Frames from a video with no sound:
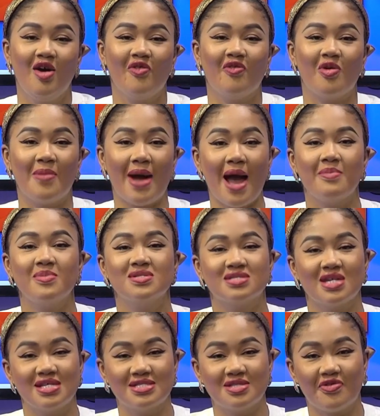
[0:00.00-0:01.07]
from Amin
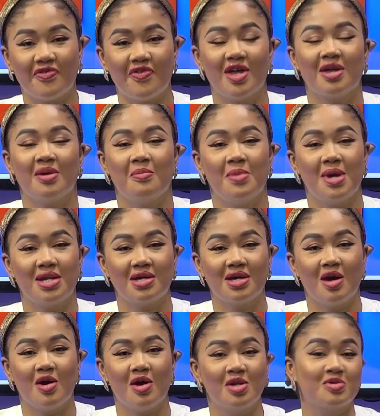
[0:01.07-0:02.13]
Scientific
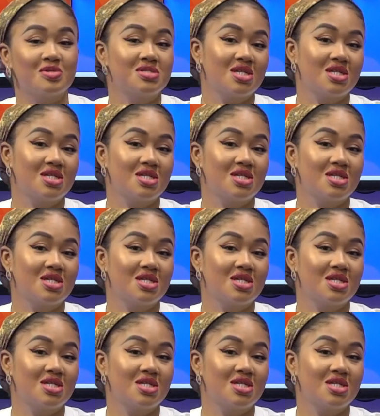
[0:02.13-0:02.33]
Medical and